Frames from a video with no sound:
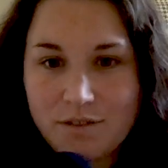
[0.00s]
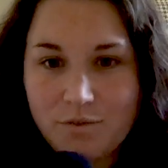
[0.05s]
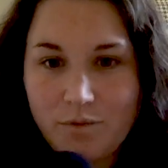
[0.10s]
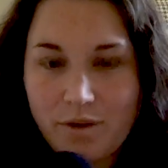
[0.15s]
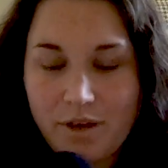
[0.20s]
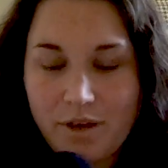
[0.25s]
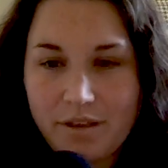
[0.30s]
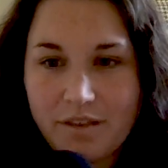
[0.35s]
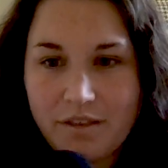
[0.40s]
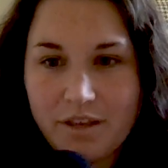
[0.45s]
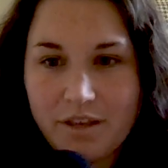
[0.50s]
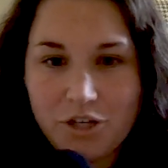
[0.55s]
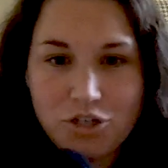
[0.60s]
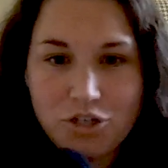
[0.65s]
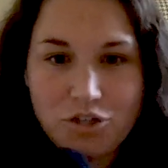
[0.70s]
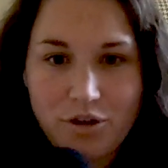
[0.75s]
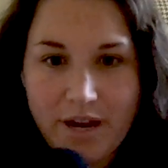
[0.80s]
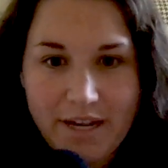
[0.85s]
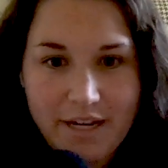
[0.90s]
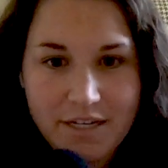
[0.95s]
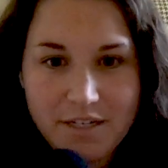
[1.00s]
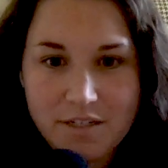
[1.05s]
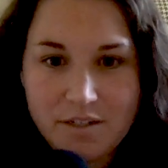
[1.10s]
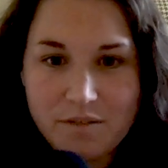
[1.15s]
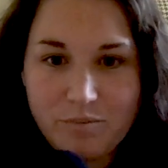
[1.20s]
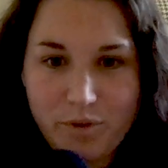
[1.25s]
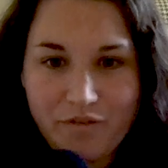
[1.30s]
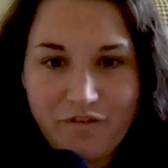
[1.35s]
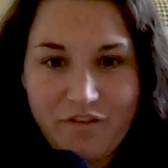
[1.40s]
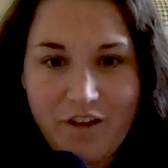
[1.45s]
with a trained
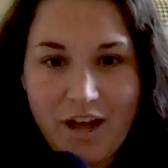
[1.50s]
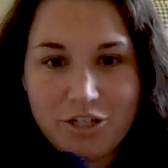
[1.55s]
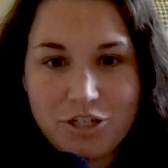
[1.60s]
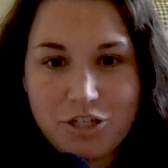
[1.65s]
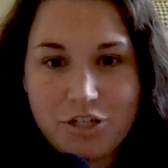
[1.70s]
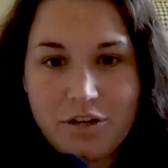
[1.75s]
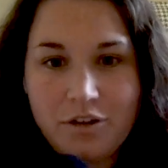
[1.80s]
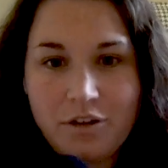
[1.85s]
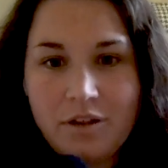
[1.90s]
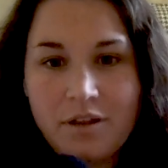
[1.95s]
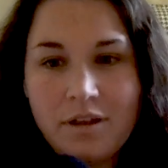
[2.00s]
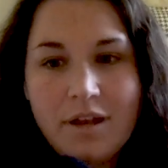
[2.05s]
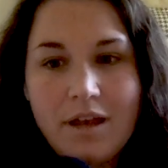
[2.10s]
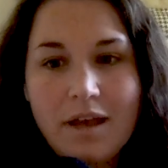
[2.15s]
professional,